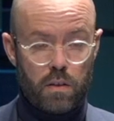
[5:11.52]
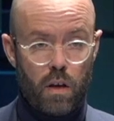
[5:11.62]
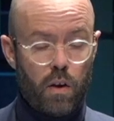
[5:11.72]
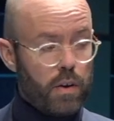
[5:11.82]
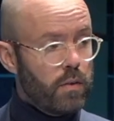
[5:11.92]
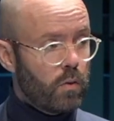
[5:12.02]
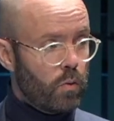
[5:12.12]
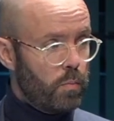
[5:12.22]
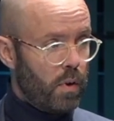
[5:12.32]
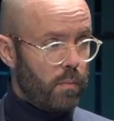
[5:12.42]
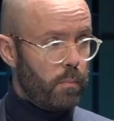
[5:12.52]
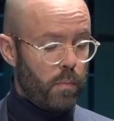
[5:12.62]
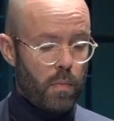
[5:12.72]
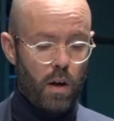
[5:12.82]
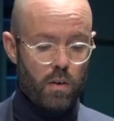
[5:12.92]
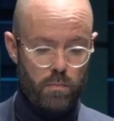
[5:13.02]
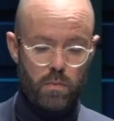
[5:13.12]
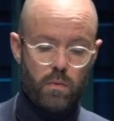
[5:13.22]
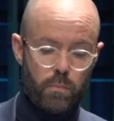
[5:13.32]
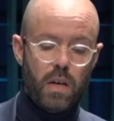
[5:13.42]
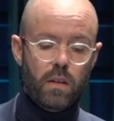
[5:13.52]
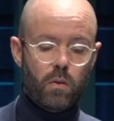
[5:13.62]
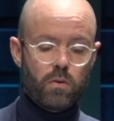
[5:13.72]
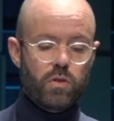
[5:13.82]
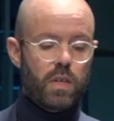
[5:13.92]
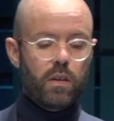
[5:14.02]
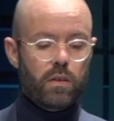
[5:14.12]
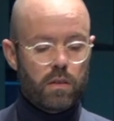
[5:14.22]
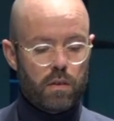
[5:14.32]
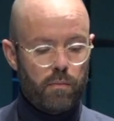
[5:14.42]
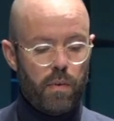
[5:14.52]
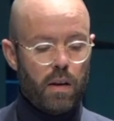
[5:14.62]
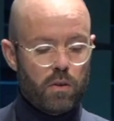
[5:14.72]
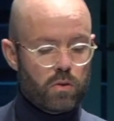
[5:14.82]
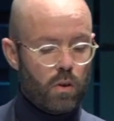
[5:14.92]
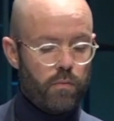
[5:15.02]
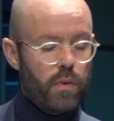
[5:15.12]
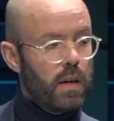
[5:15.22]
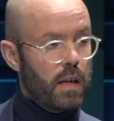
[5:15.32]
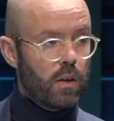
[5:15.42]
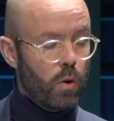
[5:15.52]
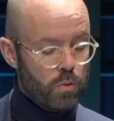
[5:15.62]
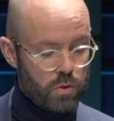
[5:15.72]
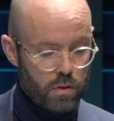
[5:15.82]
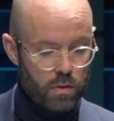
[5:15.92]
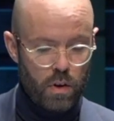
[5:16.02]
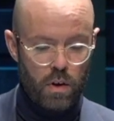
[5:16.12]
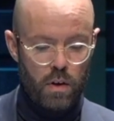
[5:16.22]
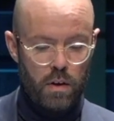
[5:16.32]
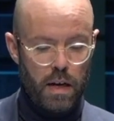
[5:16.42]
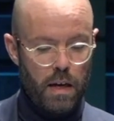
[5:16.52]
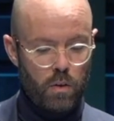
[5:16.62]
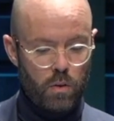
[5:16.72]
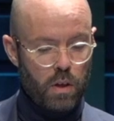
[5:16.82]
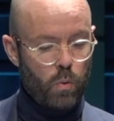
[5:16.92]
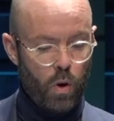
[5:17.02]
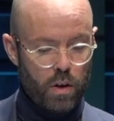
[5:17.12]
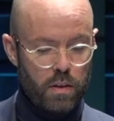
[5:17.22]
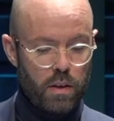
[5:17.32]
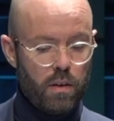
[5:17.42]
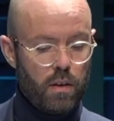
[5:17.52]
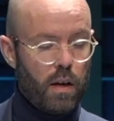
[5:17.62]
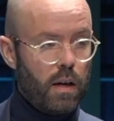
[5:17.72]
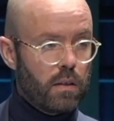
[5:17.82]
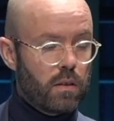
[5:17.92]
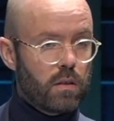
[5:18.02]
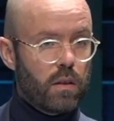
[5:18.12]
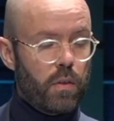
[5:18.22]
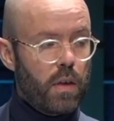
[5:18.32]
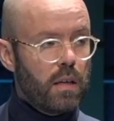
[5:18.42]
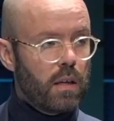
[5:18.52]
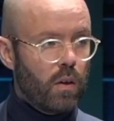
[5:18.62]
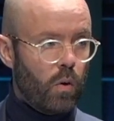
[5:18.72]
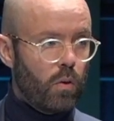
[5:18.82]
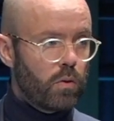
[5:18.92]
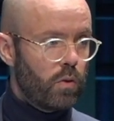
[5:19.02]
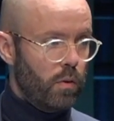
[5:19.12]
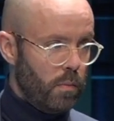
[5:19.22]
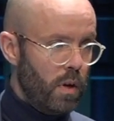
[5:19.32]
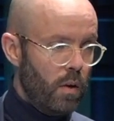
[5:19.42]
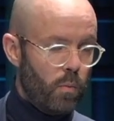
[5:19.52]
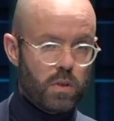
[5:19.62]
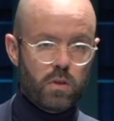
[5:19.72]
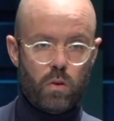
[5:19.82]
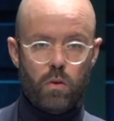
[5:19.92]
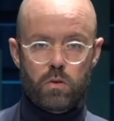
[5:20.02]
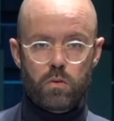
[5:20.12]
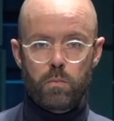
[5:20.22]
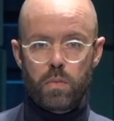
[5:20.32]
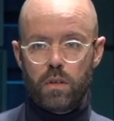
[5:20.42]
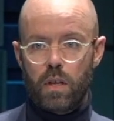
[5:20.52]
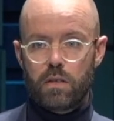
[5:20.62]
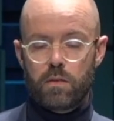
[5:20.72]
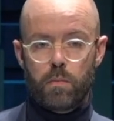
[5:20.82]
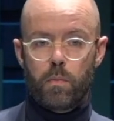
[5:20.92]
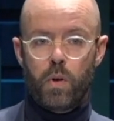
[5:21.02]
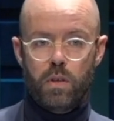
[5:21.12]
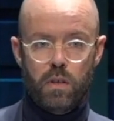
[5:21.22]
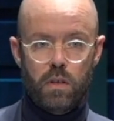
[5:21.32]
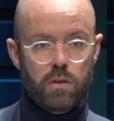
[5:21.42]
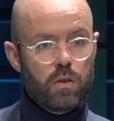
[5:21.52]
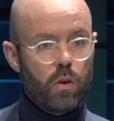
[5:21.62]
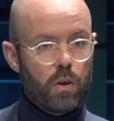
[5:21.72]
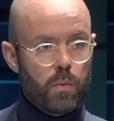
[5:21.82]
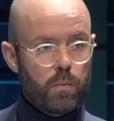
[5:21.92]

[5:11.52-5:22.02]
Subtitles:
are in the group are built on shared values of inclusion, equality, and thinking long term, which is also something that is pretty synonymous